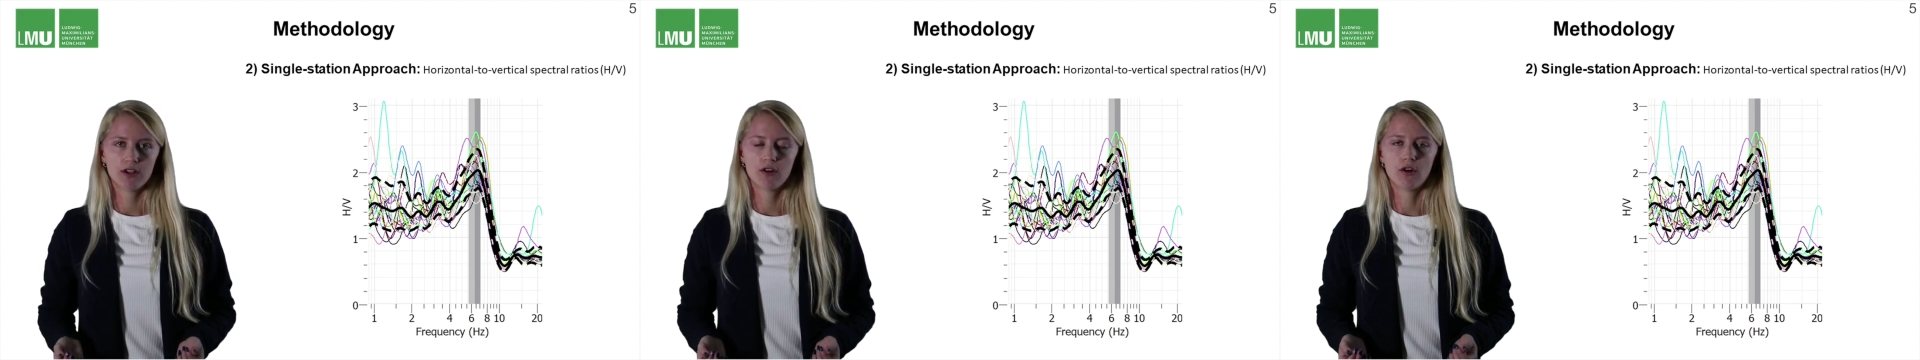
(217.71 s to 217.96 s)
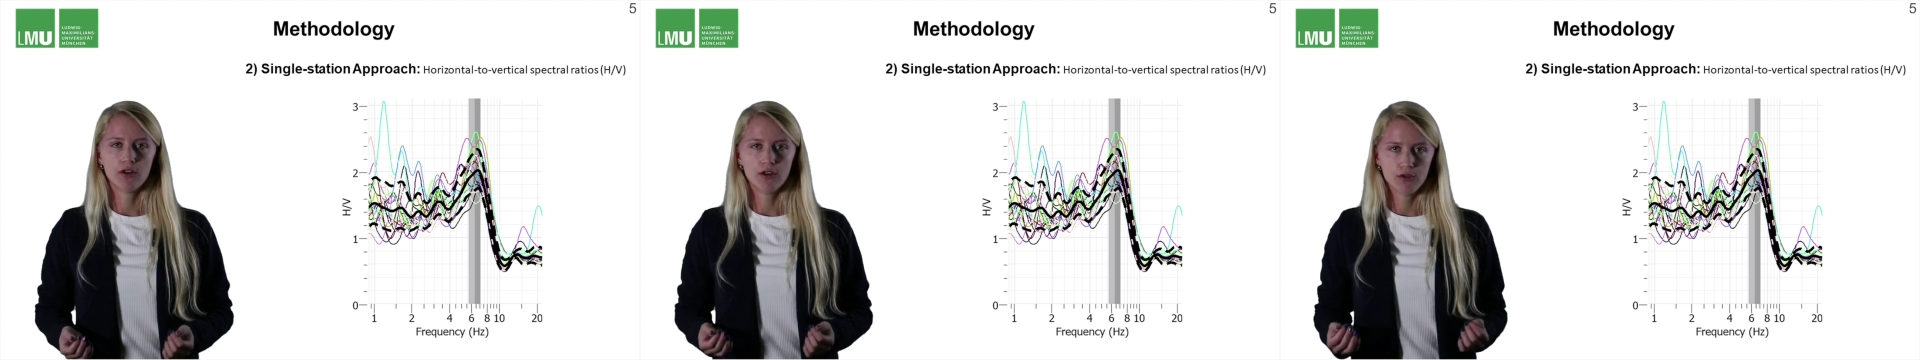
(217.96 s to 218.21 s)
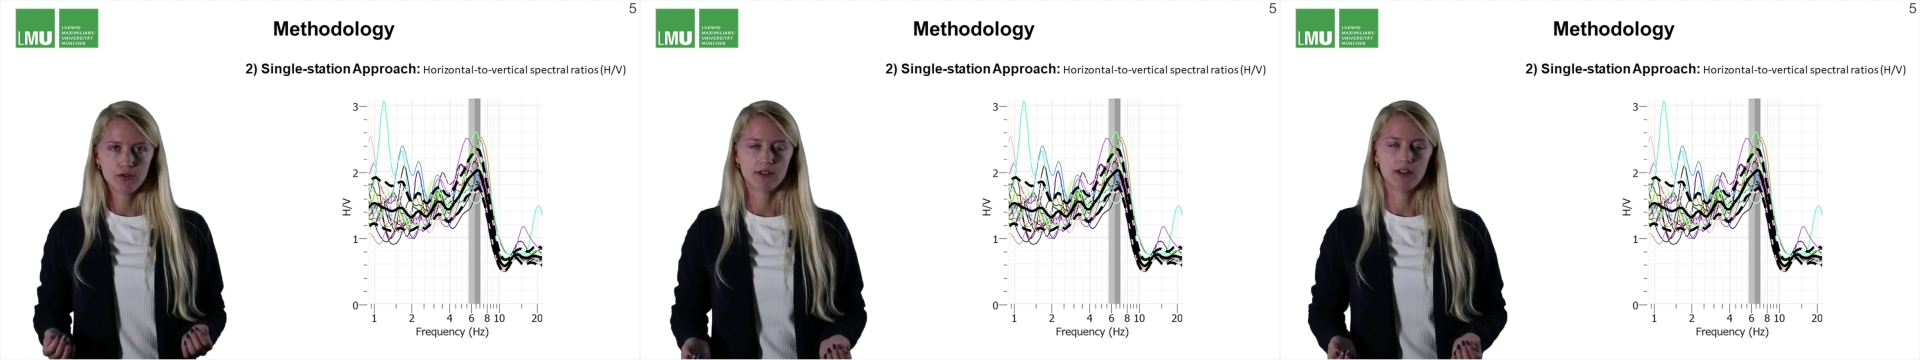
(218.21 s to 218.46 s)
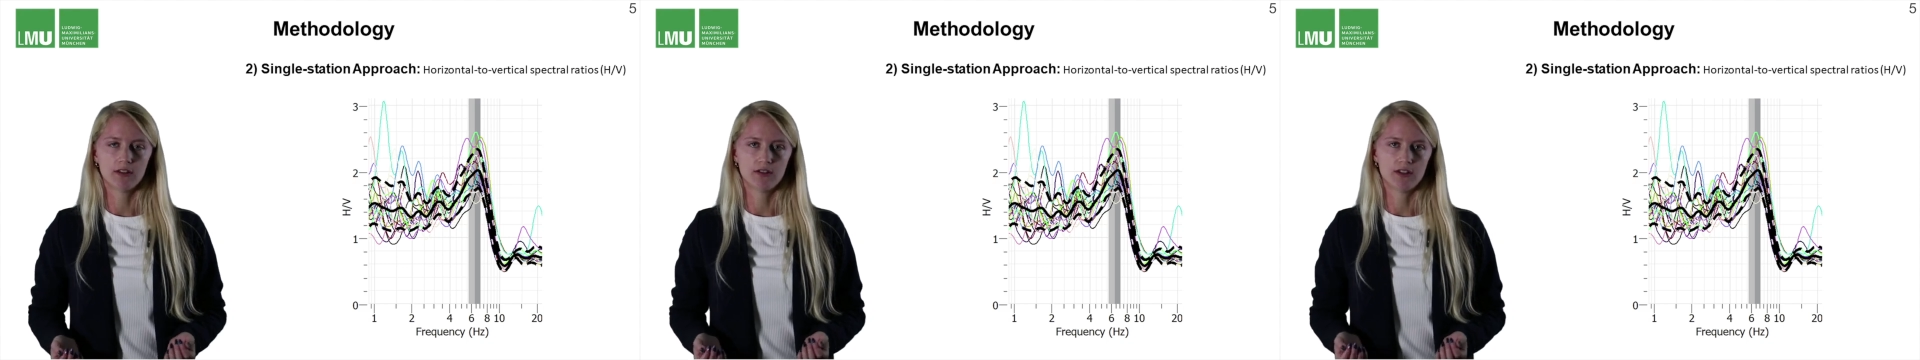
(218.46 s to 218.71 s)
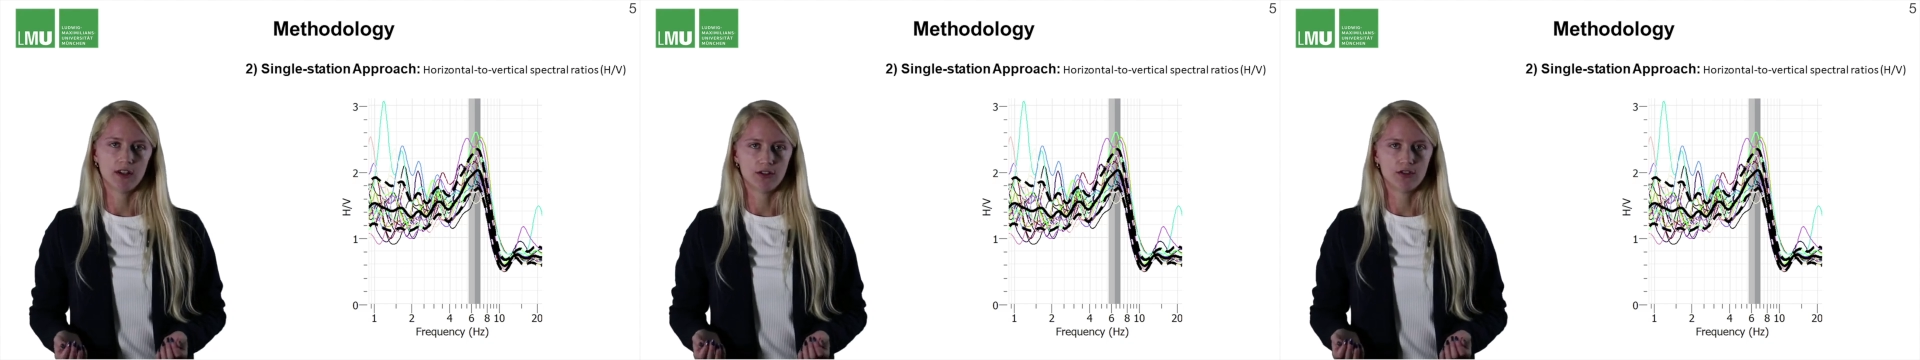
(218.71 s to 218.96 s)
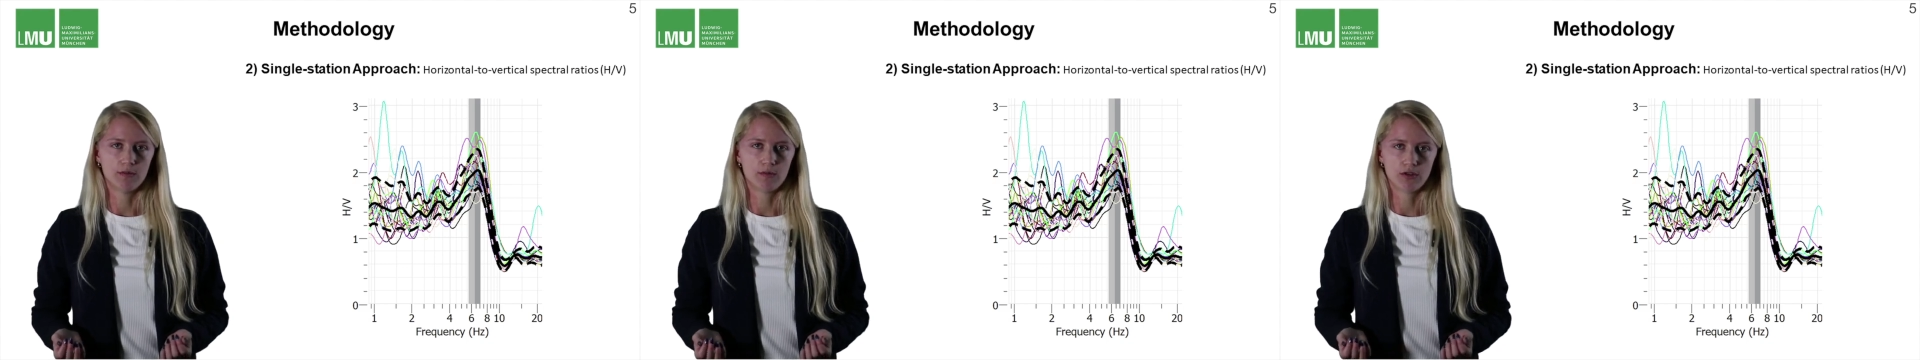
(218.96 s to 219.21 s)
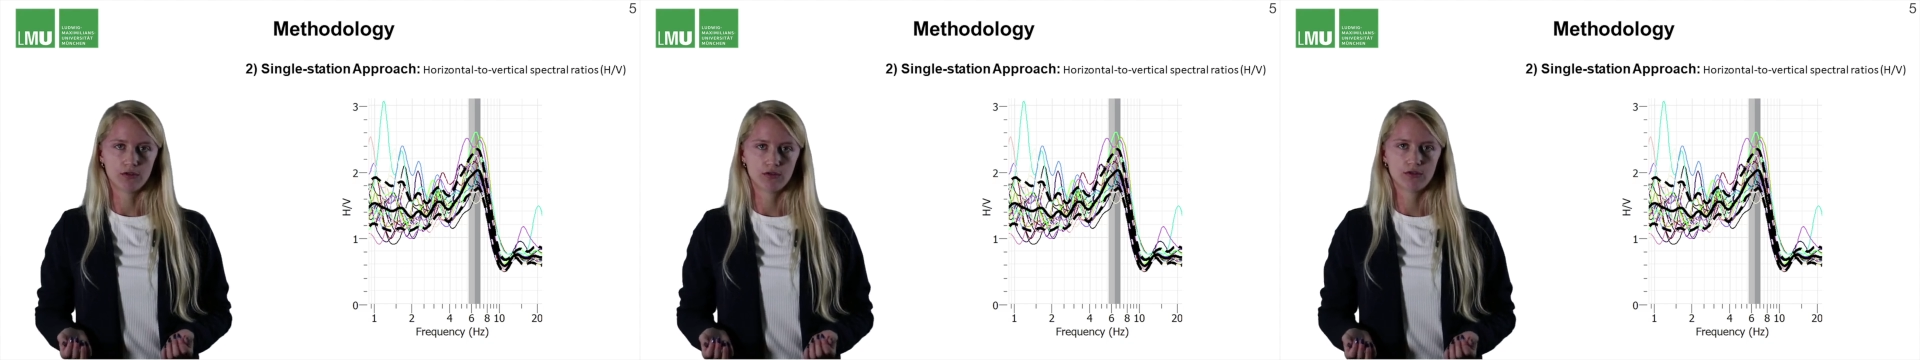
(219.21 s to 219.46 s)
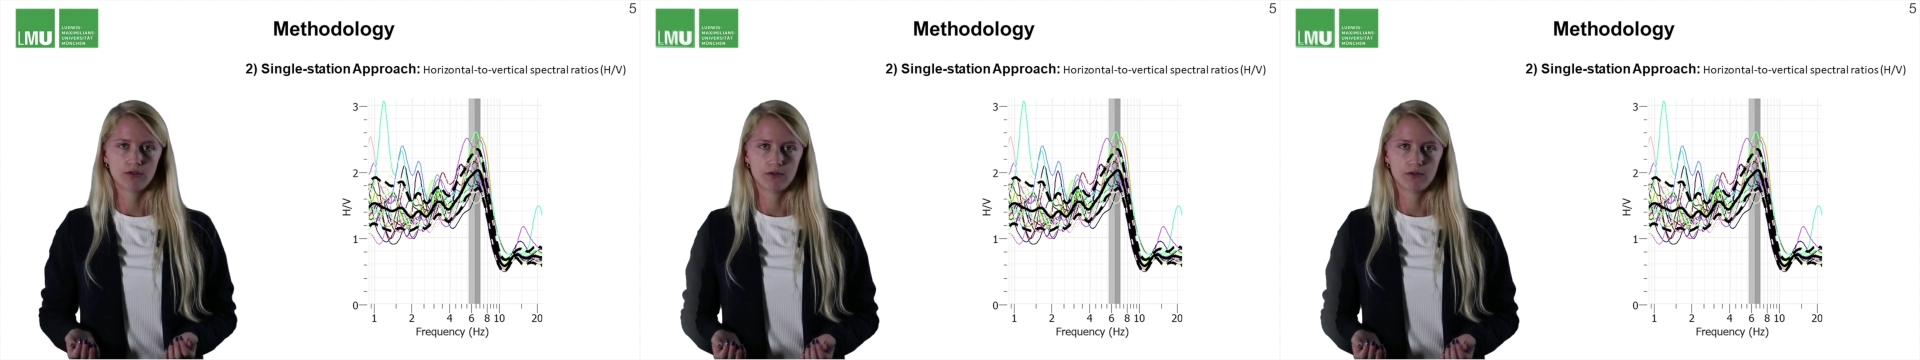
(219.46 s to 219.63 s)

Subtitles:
on a new single-station approach.